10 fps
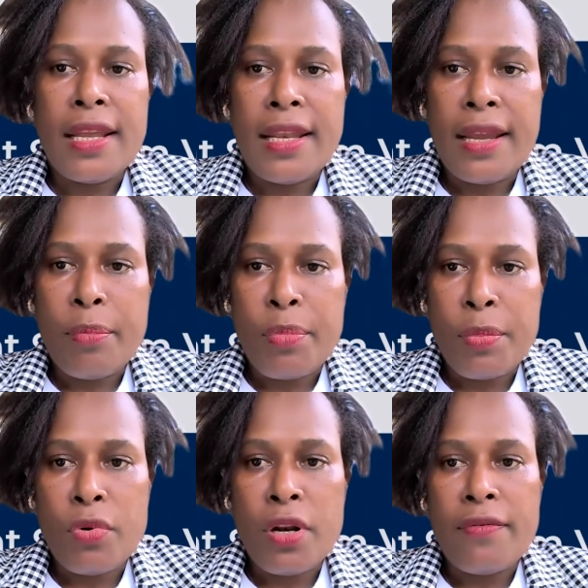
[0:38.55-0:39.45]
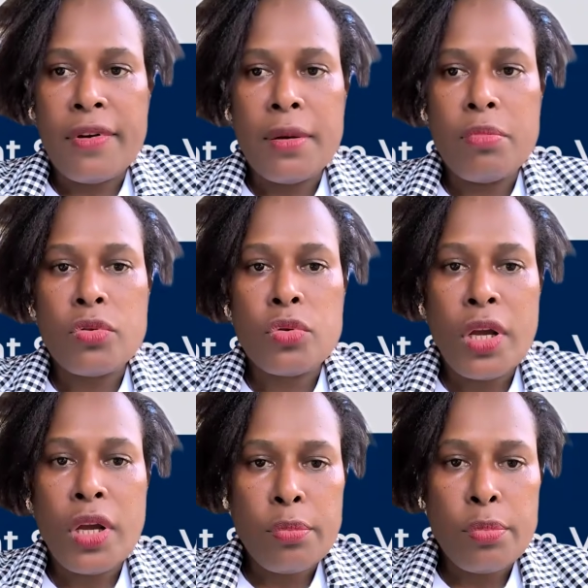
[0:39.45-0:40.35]
and there are people available to
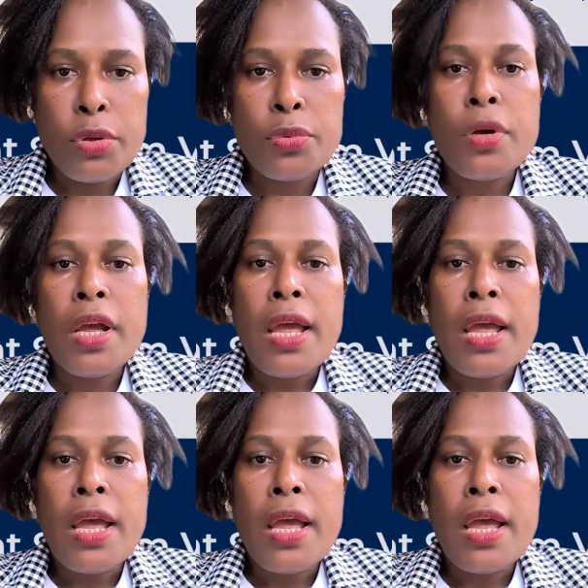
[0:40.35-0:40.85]
help you,